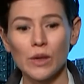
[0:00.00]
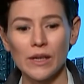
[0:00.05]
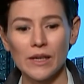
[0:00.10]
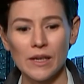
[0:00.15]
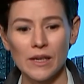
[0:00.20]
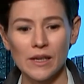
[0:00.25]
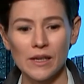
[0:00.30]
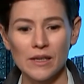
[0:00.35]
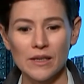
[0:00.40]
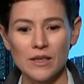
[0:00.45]

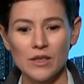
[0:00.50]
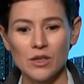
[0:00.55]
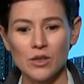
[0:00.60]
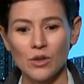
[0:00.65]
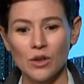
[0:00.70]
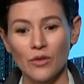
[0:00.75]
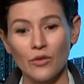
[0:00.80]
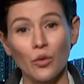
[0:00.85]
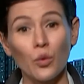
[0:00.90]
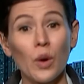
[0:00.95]
is sort
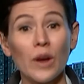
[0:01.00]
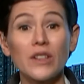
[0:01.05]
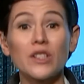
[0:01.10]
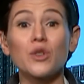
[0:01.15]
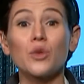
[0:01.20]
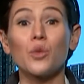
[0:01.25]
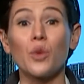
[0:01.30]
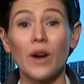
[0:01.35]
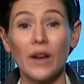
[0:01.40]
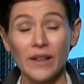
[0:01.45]
of one to
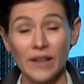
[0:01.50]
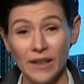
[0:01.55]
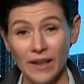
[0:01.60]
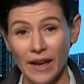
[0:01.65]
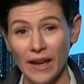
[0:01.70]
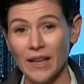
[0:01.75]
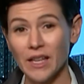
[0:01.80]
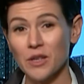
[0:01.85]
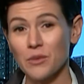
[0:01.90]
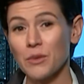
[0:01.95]
one
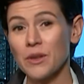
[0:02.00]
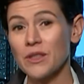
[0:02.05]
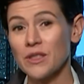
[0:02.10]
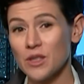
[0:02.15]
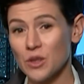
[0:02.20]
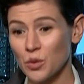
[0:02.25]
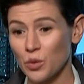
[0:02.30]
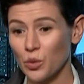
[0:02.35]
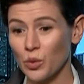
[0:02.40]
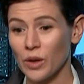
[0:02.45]

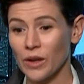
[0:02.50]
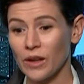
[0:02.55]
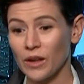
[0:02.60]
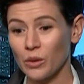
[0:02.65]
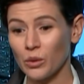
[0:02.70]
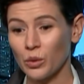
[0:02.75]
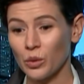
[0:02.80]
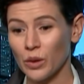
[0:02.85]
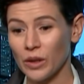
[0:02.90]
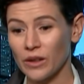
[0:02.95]
engagements with,
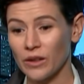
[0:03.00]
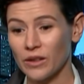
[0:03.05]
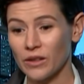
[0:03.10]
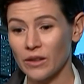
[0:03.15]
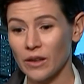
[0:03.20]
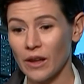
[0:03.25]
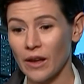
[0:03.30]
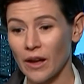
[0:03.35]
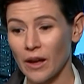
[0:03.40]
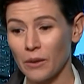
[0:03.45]
with
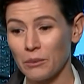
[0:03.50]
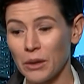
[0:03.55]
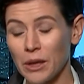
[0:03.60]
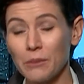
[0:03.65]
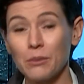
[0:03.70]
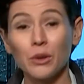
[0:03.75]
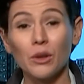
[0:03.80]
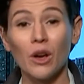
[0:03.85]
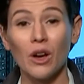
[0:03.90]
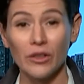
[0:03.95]
uh,
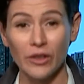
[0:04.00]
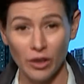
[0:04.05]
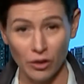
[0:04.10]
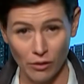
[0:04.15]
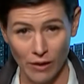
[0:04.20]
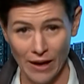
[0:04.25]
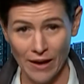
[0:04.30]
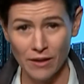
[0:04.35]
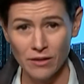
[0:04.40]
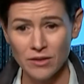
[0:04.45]
people on the
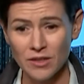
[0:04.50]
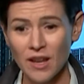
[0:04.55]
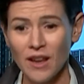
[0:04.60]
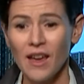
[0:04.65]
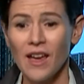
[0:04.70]
ground.